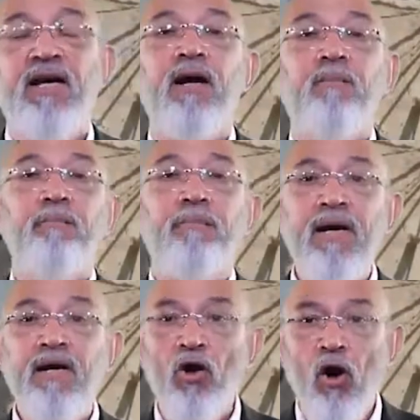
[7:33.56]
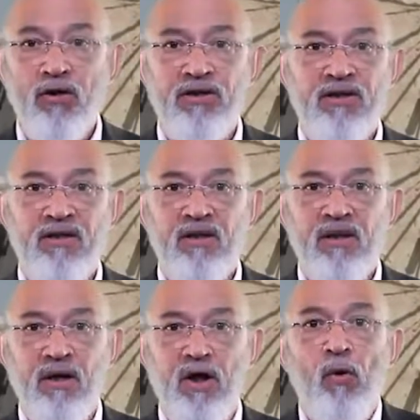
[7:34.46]
in a big loss,
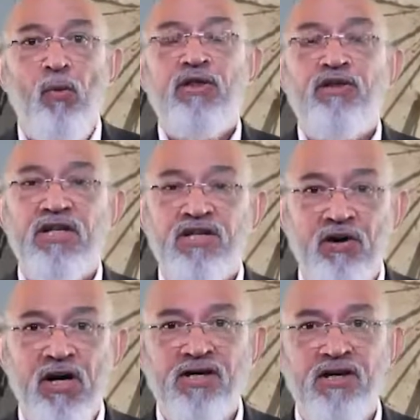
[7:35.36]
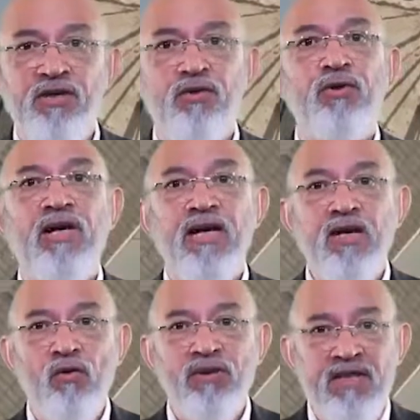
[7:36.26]
with destruction to the
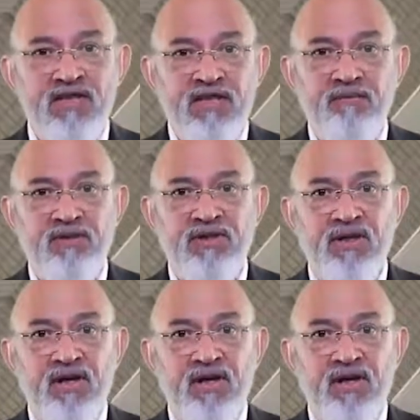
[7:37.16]
ecosystems